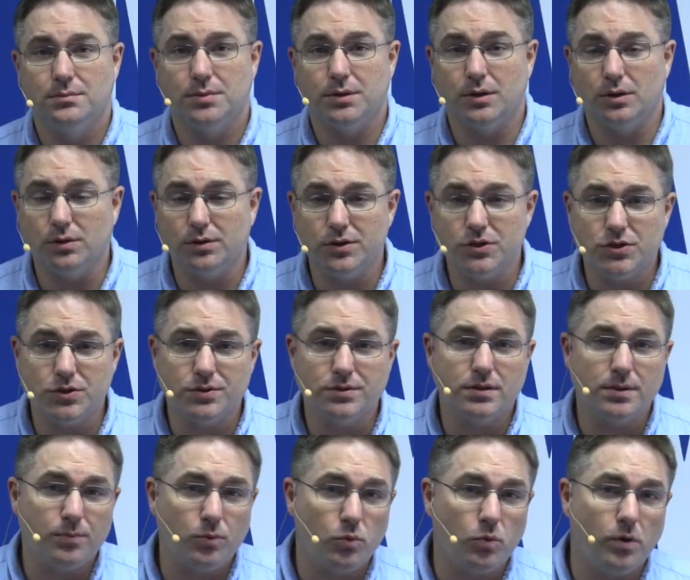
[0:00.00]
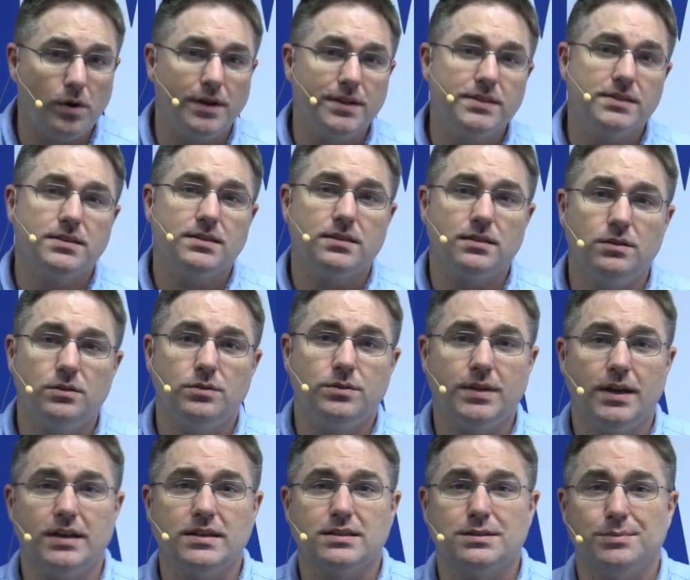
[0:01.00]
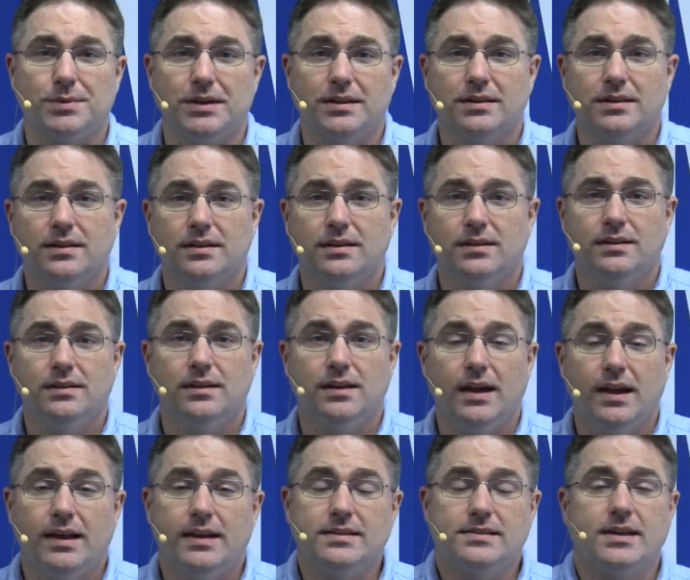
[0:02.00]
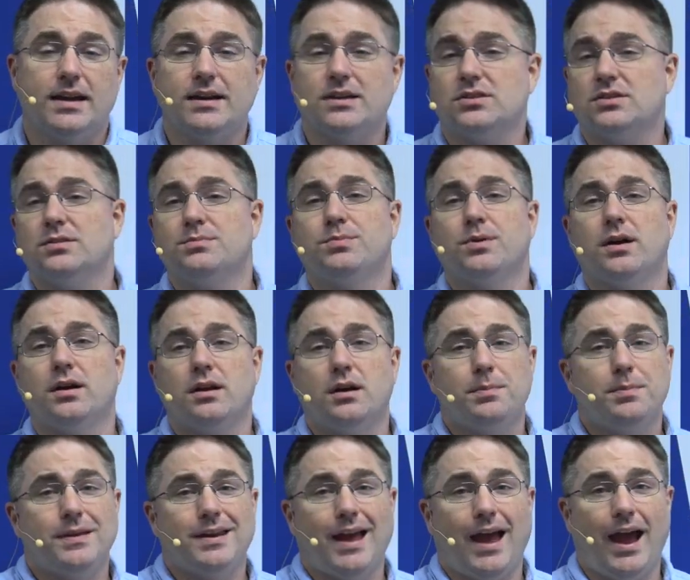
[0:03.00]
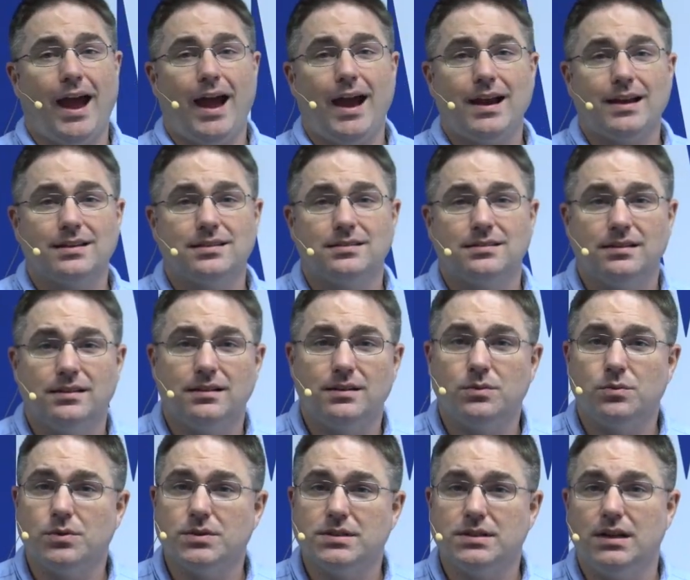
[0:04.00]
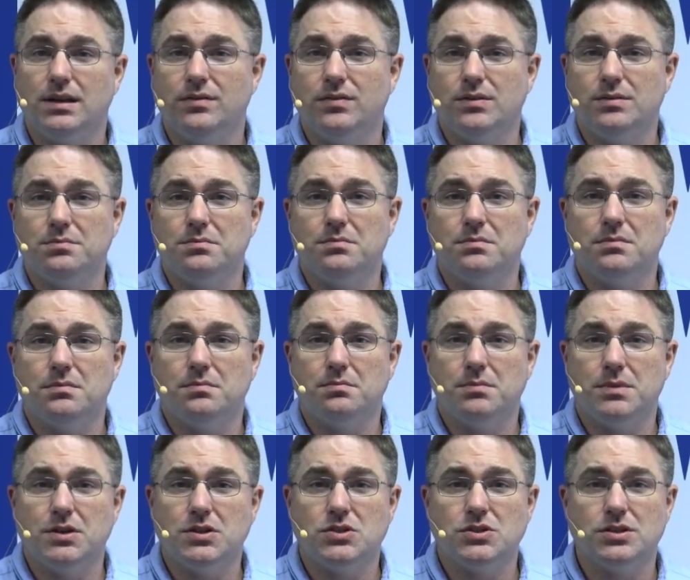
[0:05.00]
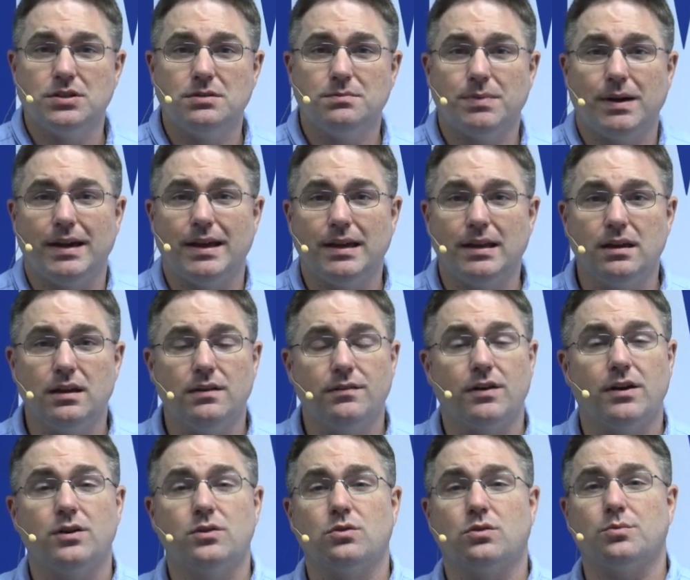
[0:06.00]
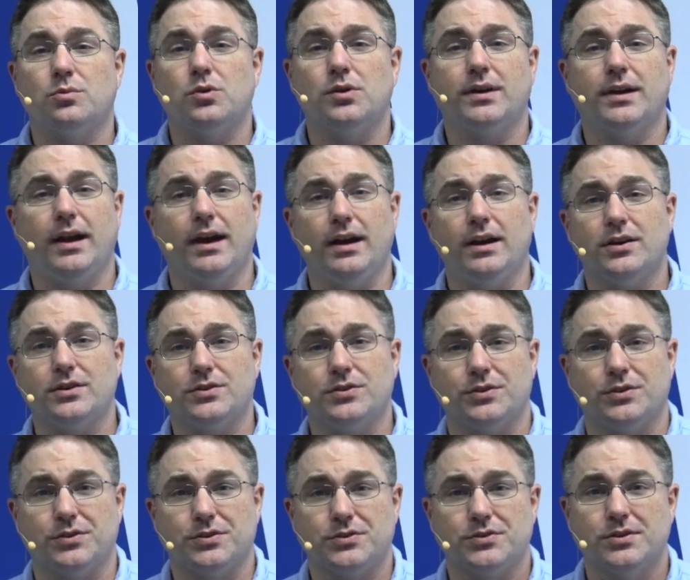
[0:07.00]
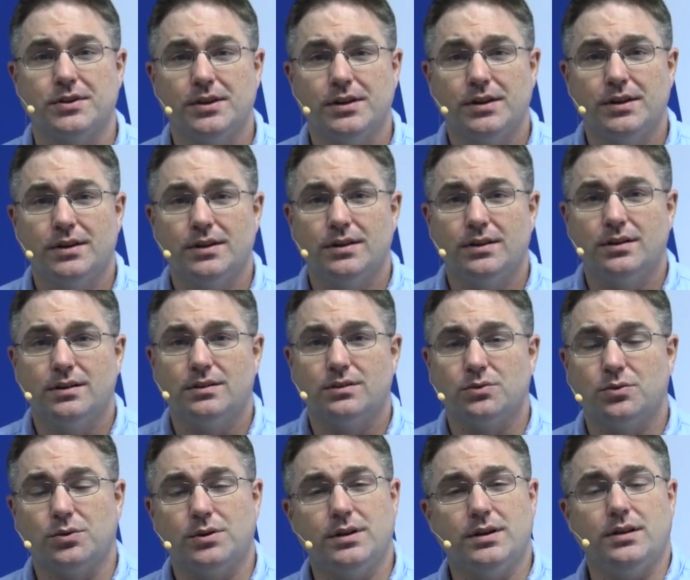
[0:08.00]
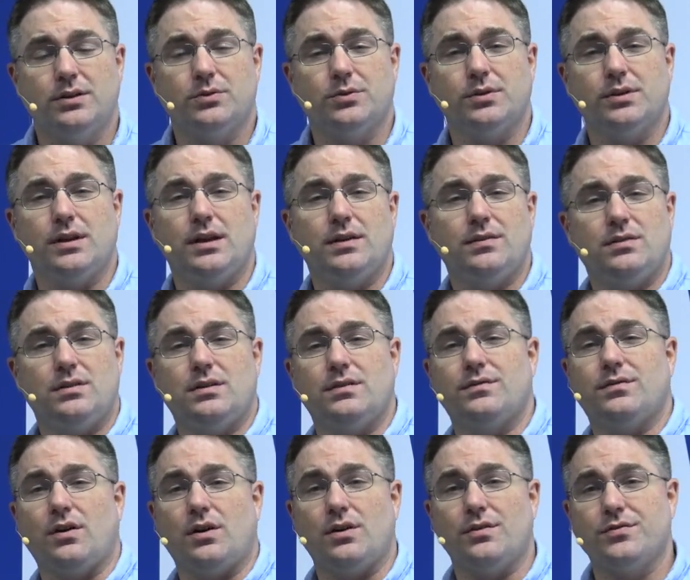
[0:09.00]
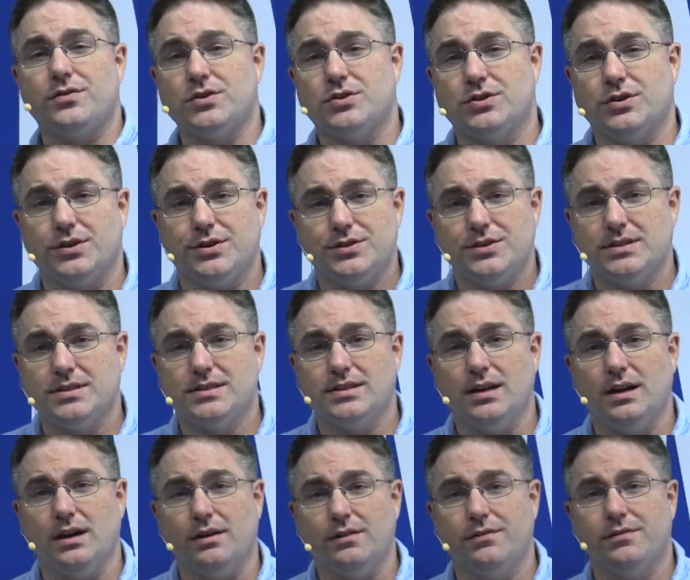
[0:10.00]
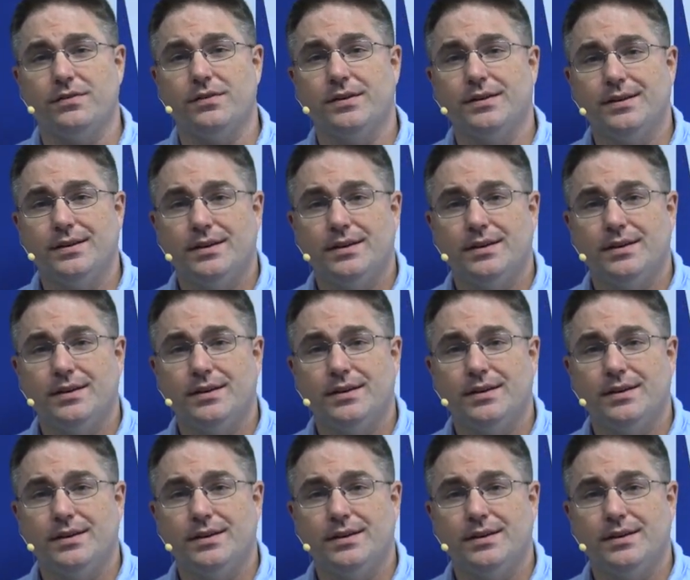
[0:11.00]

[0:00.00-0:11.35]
but it only shows up once in the New Testament. And it's actually brought up in Acts, and it wasn't even mentioned by any of our normal characters, nor did it really even involve the church itself.